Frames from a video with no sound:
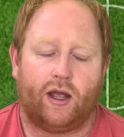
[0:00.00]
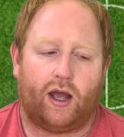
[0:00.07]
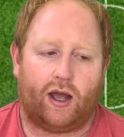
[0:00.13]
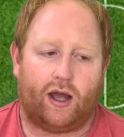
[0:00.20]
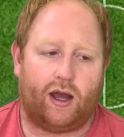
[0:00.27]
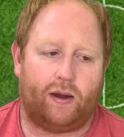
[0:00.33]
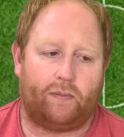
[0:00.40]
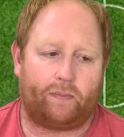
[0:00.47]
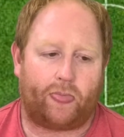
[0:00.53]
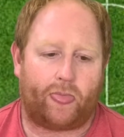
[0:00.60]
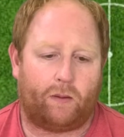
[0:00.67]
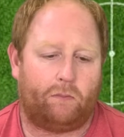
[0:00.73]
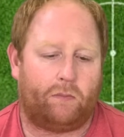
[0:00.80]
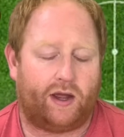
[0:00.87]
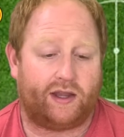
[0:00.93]
Man
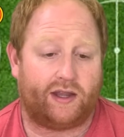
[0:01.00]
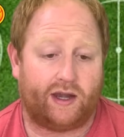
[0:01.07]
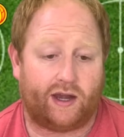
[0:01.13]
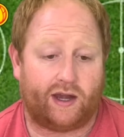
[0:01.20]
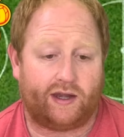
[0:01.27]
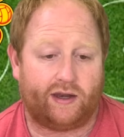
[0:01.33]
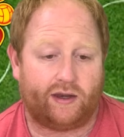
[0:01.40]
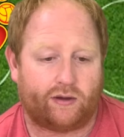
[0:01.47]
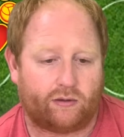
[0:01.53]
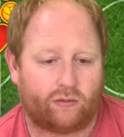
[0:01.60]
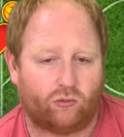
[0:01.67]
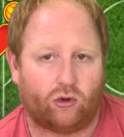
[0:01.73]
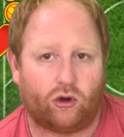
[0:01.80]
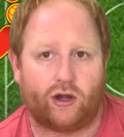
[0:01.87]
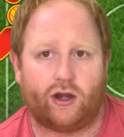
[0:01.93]
United
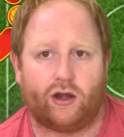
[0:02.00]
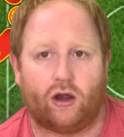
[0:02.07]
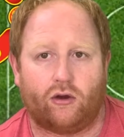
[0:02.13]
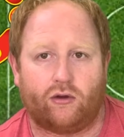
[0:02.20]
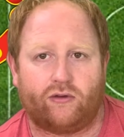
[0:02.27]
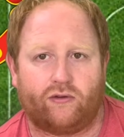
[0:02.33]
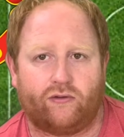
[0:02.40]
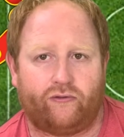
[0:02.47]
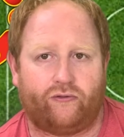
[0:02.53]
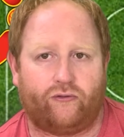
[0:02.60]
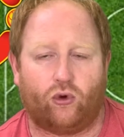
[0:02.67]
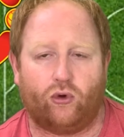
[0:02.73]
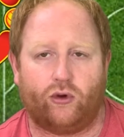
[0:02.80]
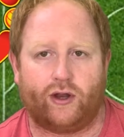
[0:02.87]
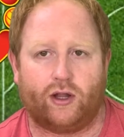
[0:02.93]
running out
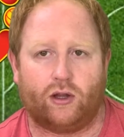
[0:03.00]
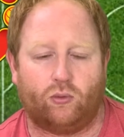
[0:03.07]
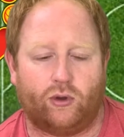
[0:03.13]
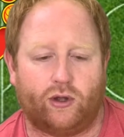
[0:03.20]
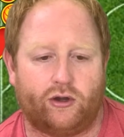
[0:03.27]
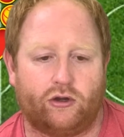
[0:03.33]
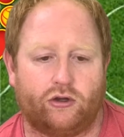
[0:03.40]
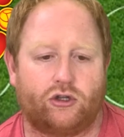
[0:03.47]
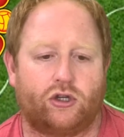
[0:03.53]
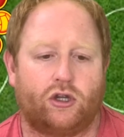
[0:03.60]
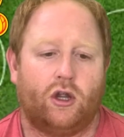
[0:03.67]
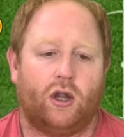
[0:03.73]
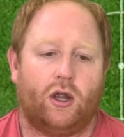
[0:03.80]
4-0 winners,